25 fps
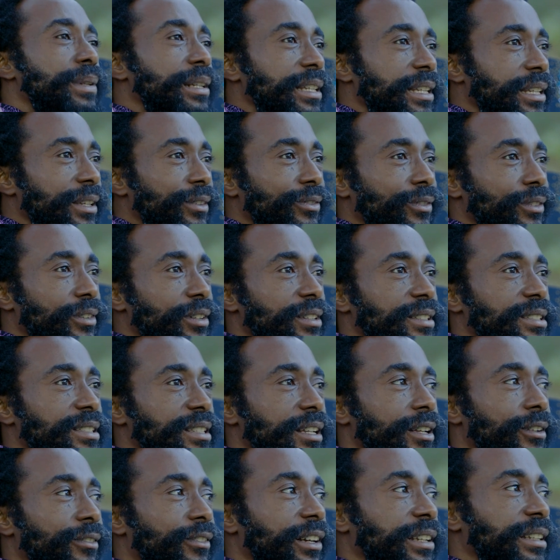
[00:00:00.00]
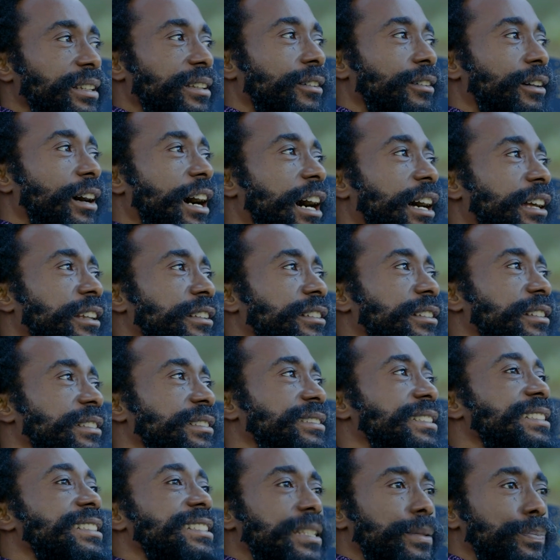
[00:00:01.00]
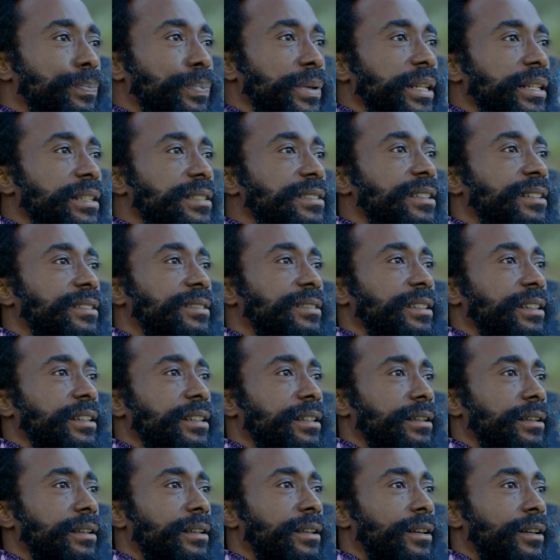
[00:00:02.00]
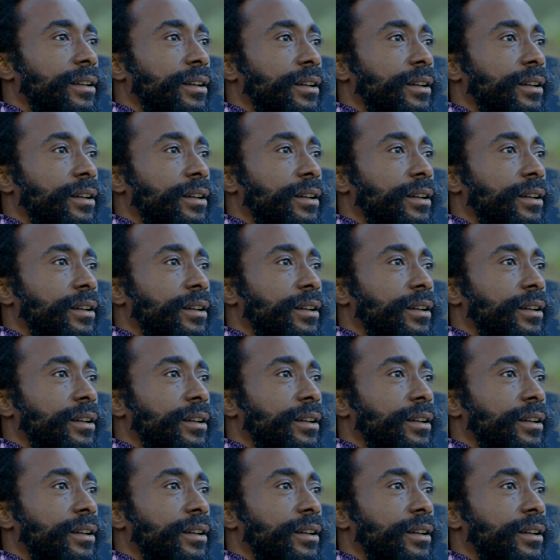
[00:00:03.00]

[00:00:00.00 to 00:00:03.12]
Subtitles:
believe in ourselves. And discipline is a thing.